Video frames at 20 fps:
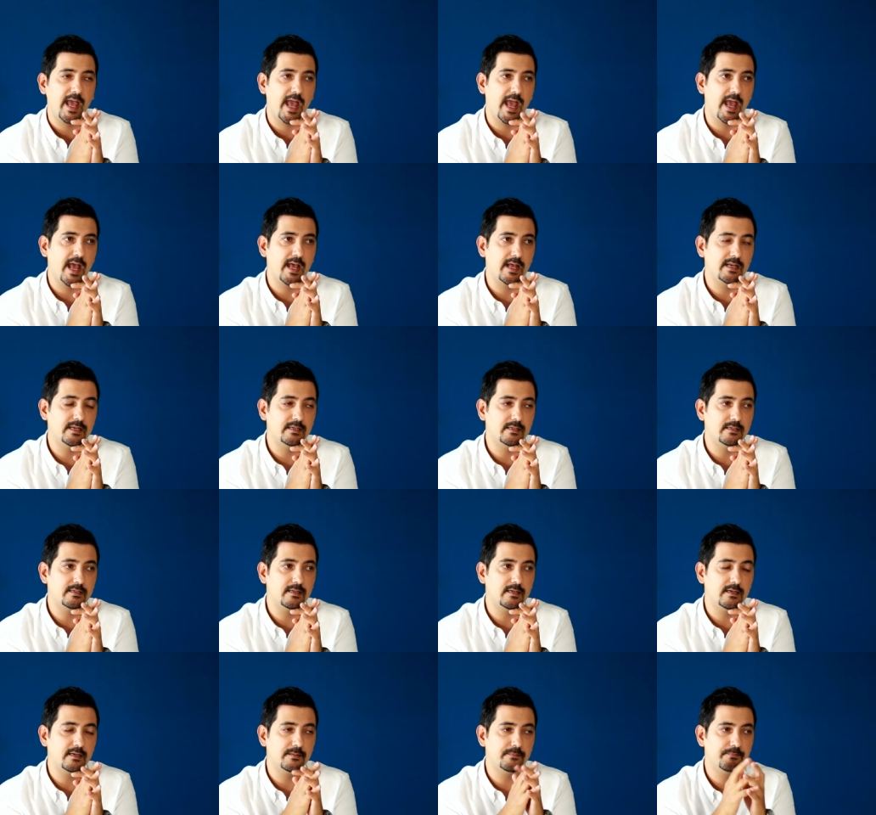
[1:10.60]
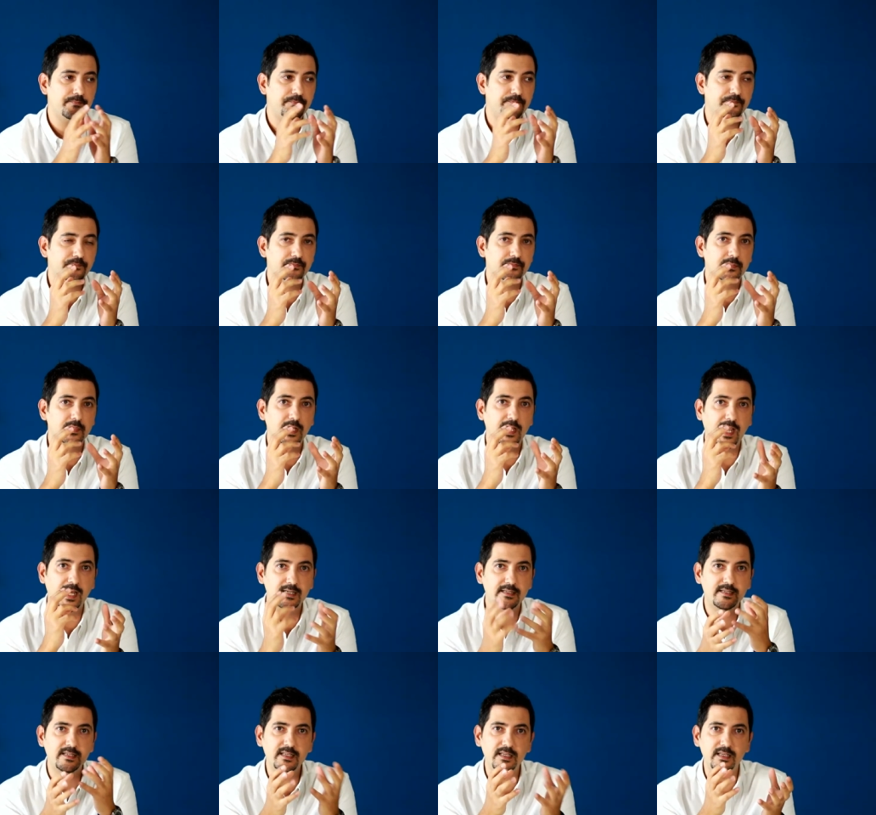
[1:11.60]
And, um,
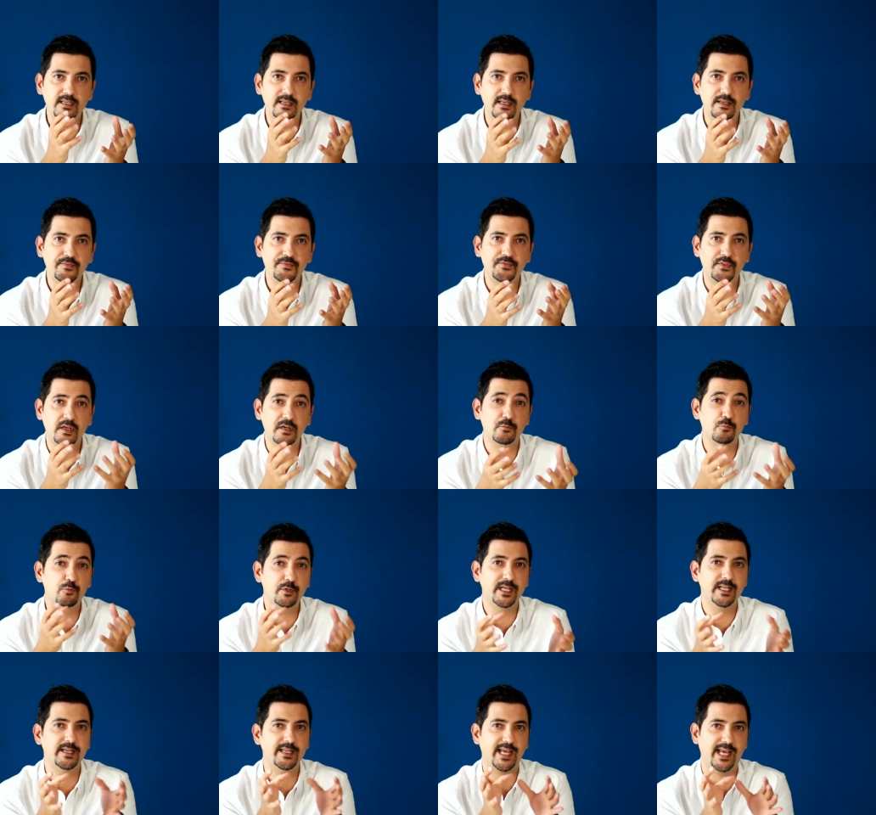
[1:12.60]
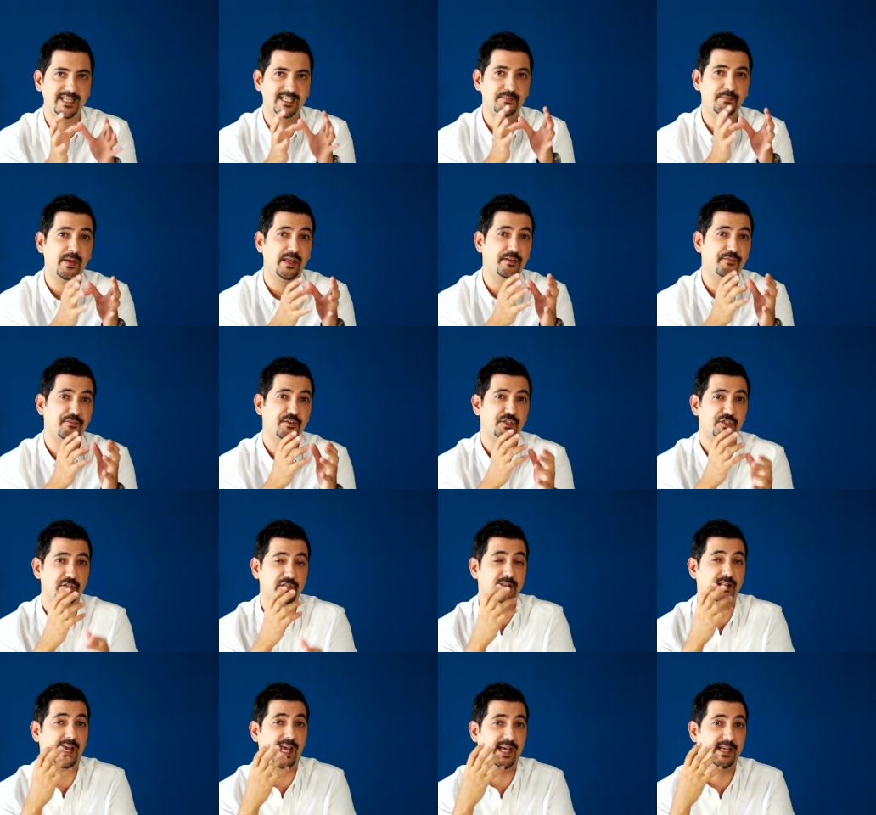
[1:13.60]
and see if they're really as
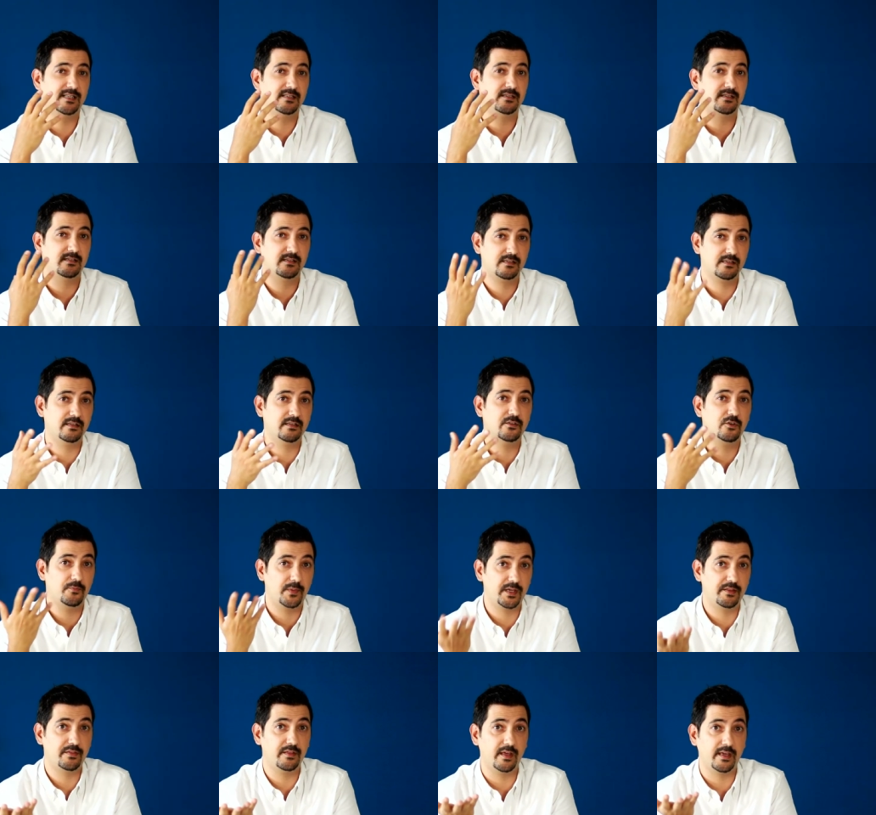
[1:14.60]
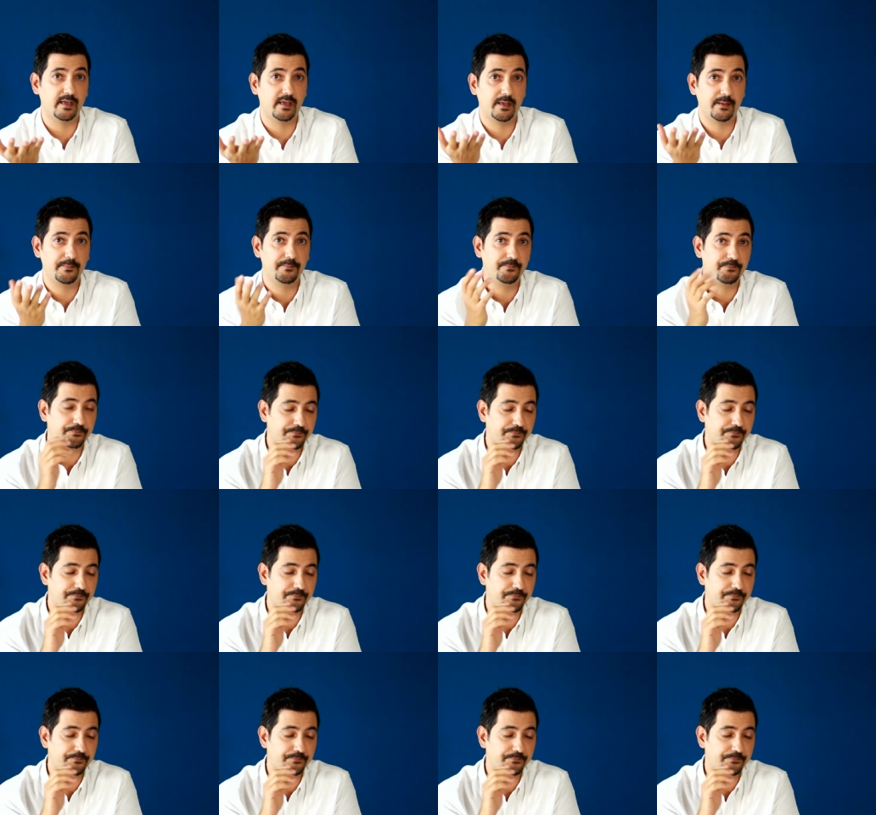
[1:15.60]
beneficial as you may think.